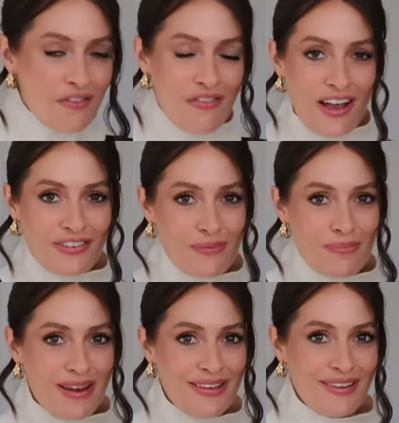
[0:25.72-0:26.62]

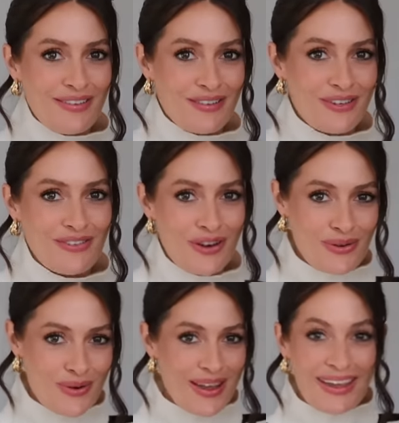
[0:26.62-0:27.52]
fashion pieces to show
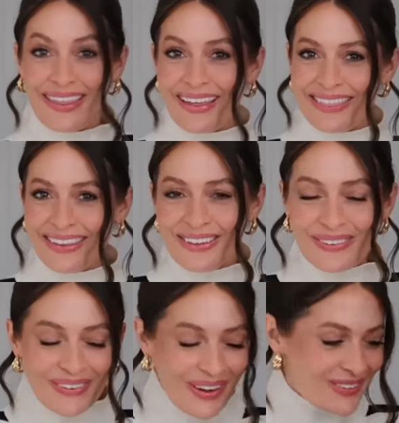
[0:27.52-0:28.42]
you here that I think
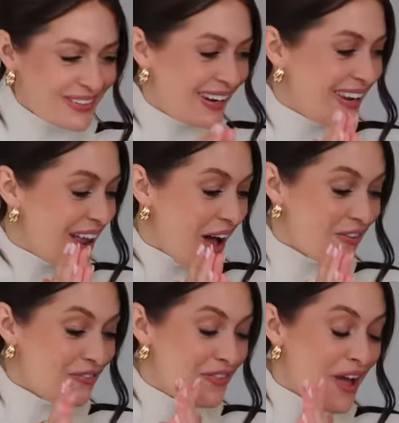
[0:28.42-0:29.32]
you're going to
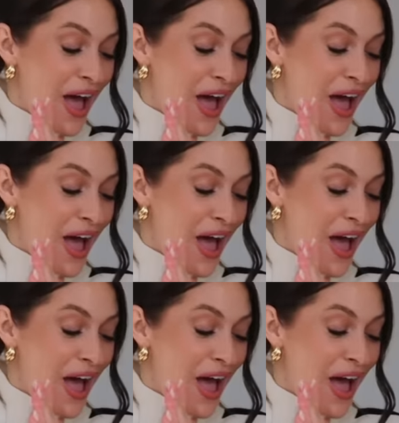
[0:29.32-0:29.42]
love.